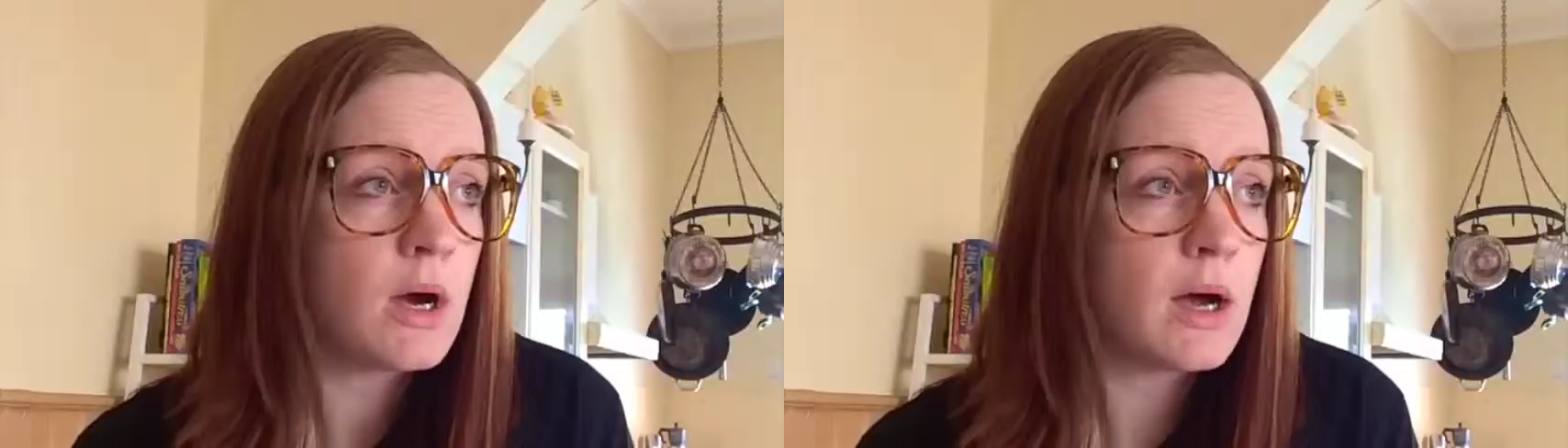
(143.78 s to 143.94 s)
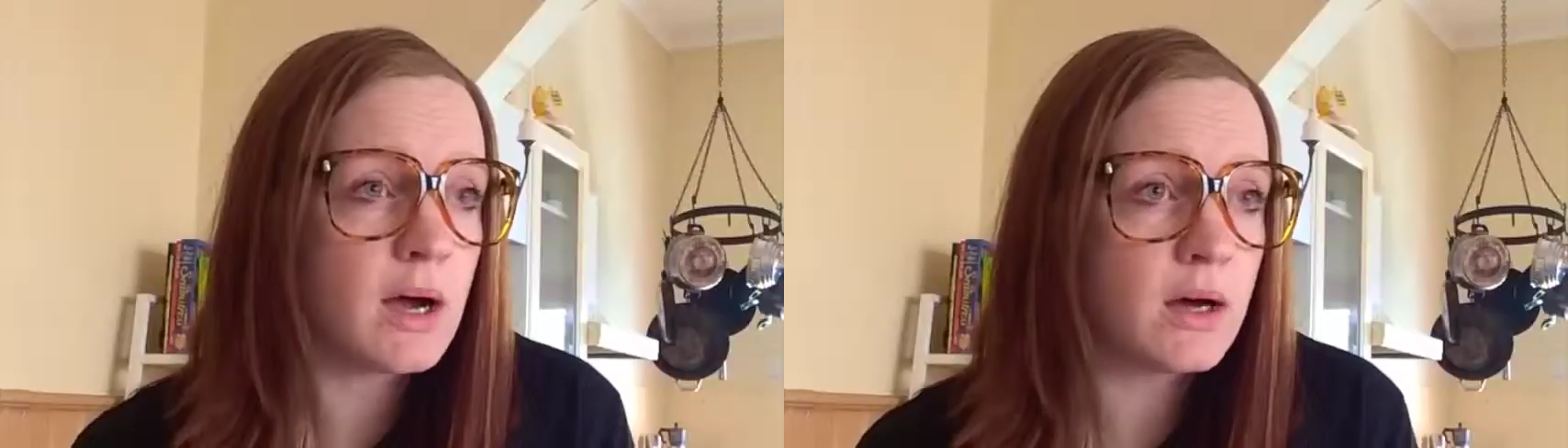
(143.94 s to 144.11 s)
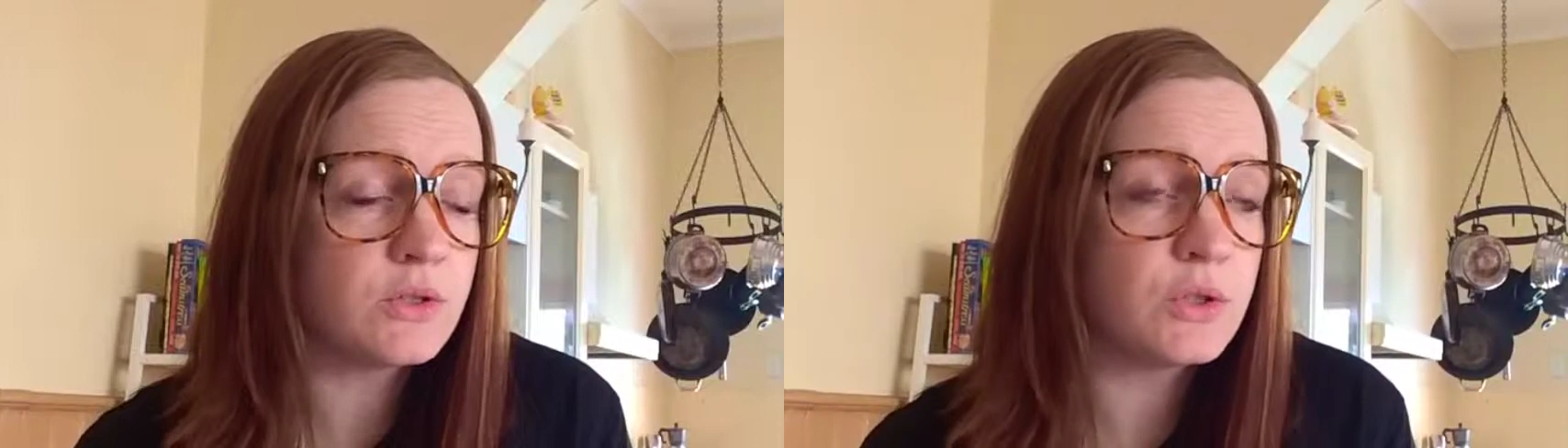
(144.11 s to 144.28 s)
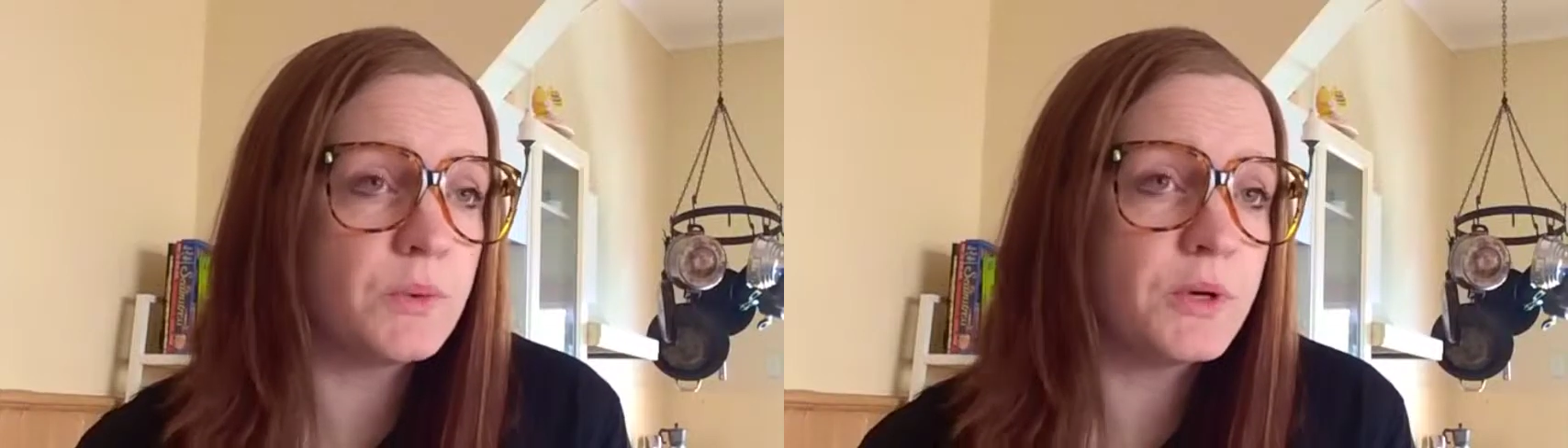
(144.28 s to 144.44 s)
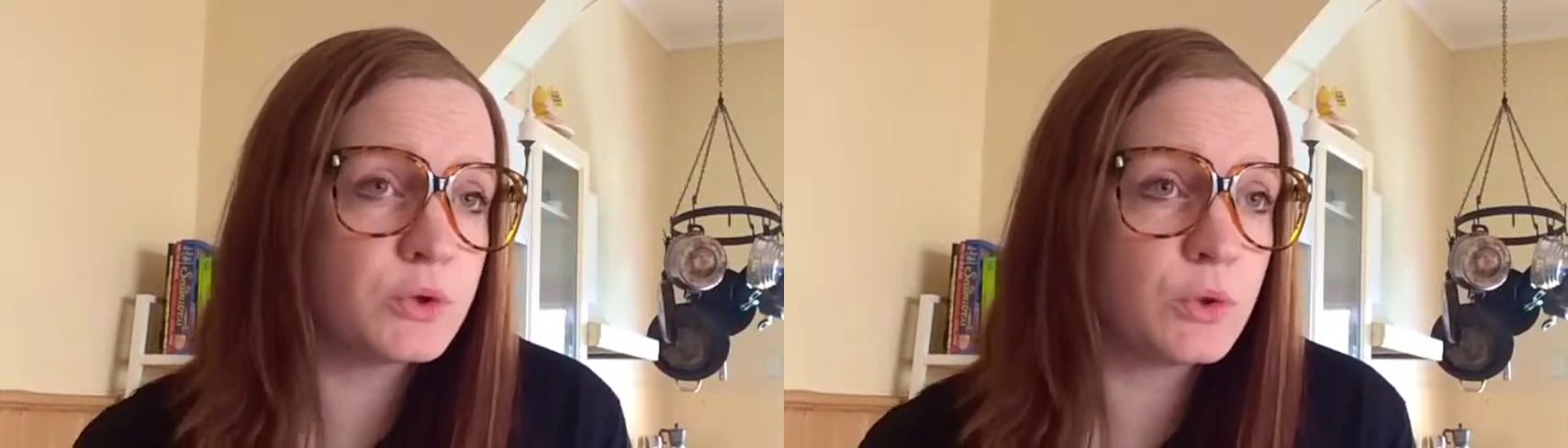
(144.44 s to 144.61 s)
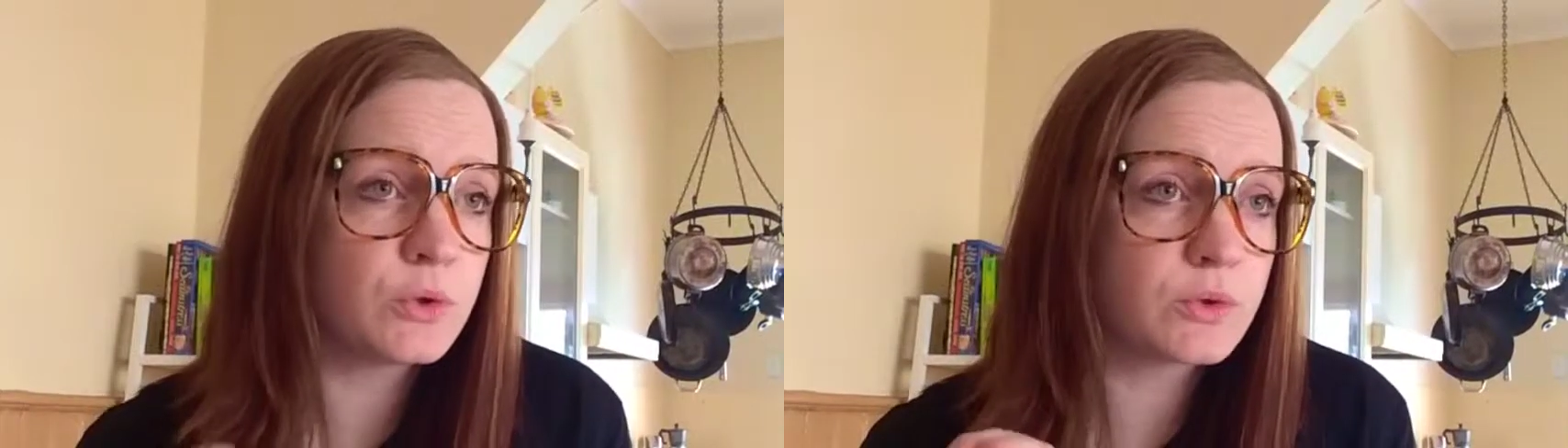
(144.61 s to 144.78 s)
Uh, do you
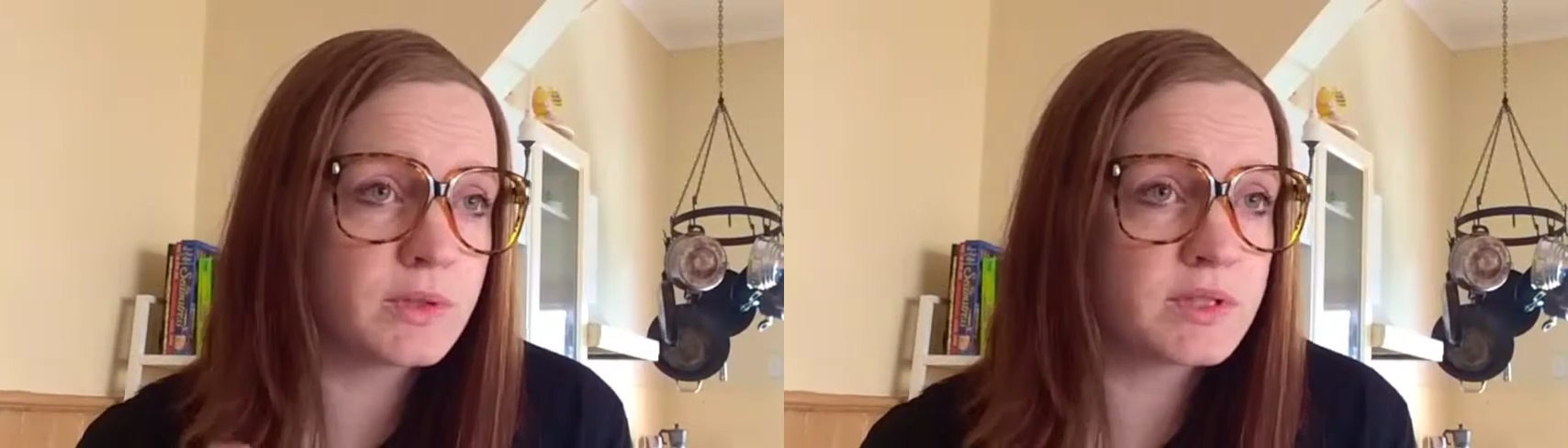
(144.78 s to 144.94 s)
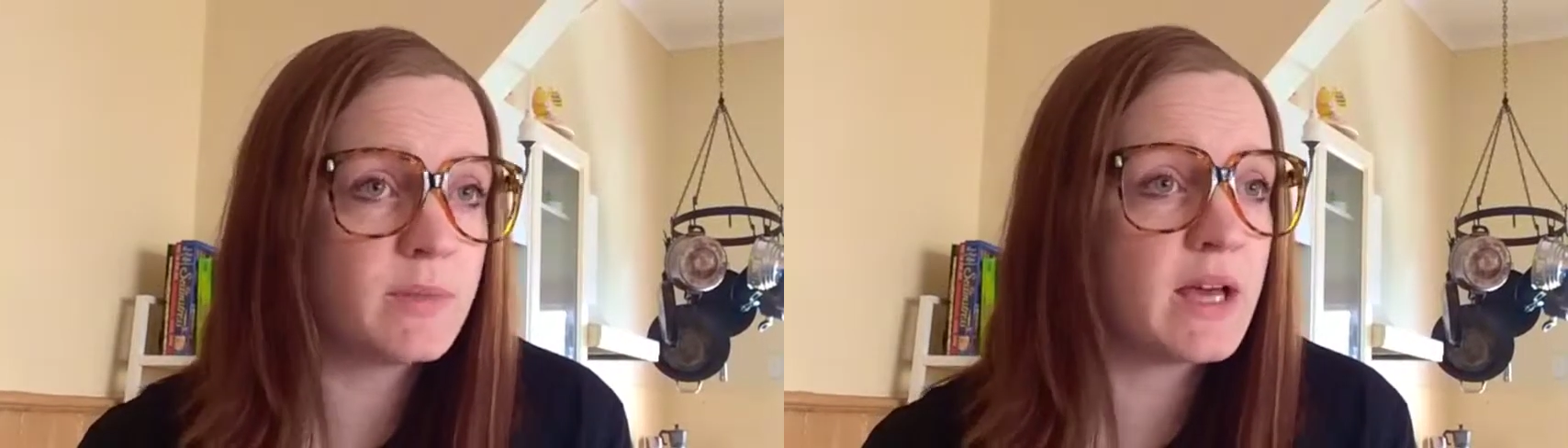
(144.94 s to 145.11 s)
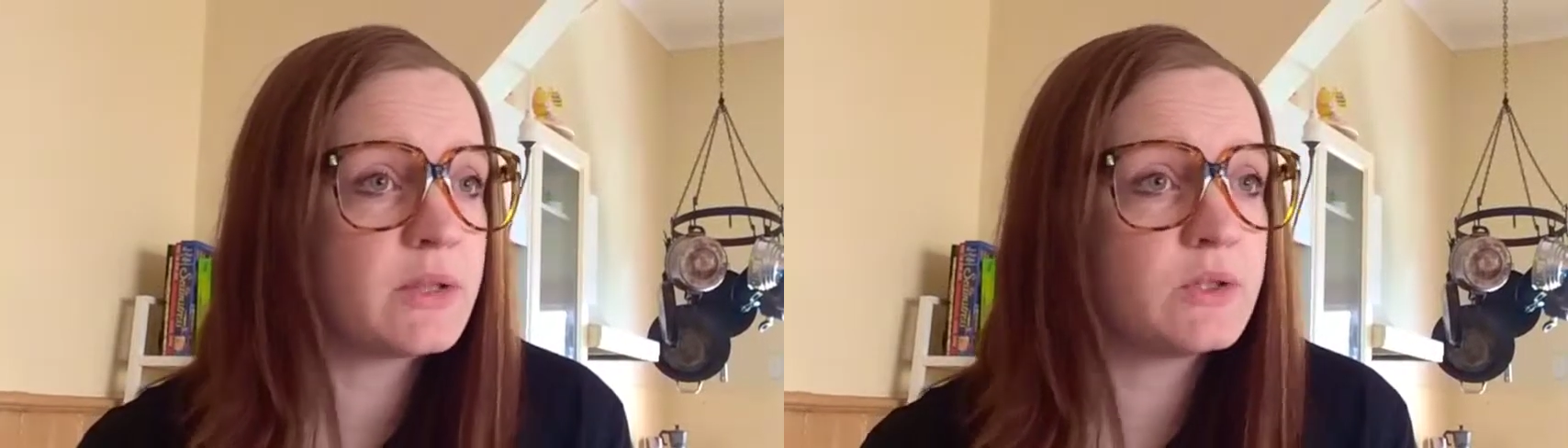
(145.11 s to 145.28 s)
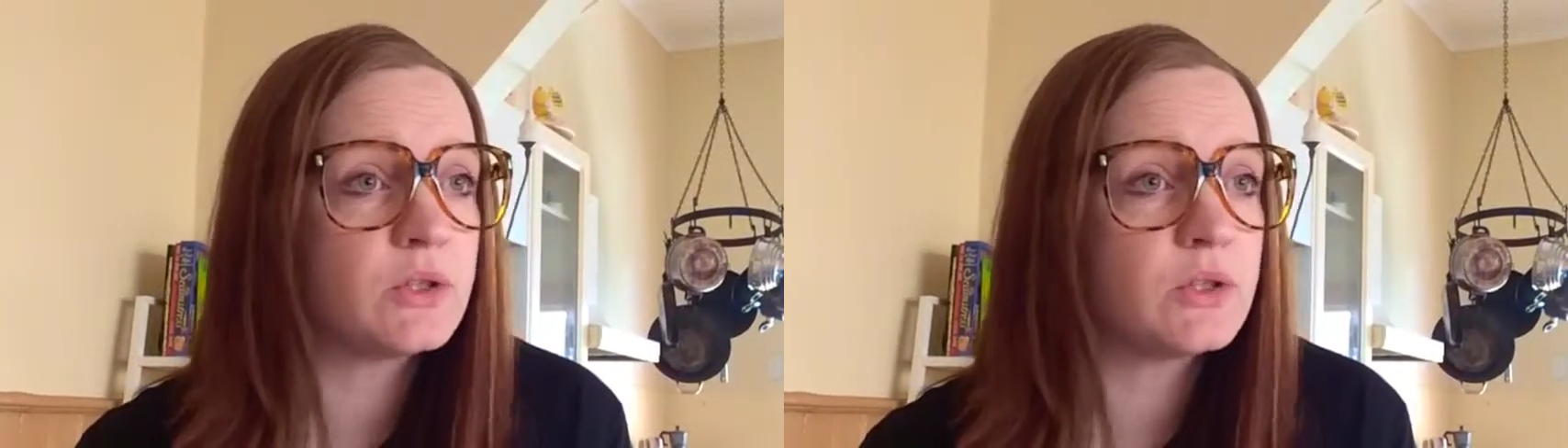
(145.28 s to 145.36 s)
want to talk to us about